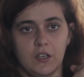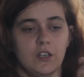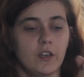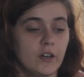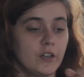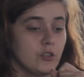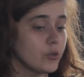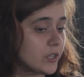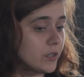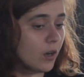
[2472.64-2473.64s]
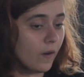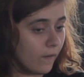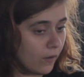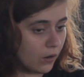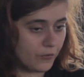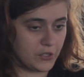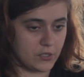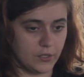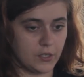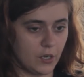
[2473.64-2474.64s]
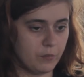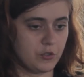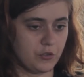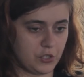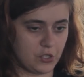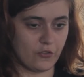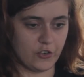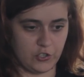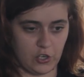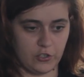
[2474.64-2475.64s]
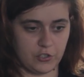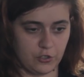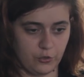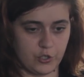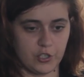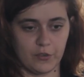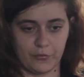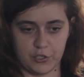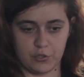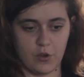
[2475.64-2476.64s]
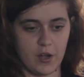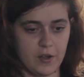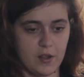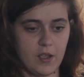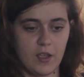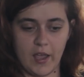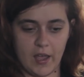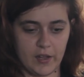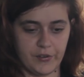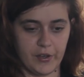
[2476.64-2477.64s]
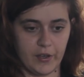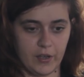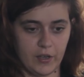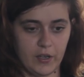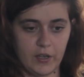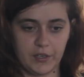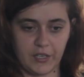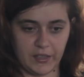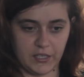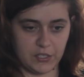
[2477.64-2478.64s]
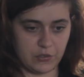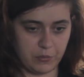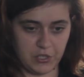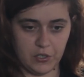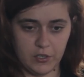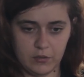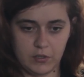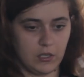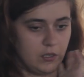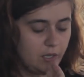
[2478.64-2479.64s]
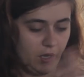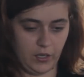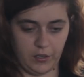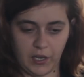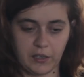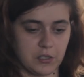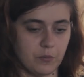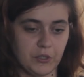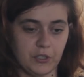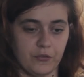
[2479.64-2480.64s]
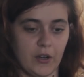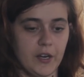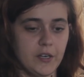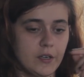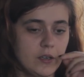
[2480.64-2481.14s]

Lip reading: You can obviously come to the server start solution, the first one, and get things from here. And that is completely fine.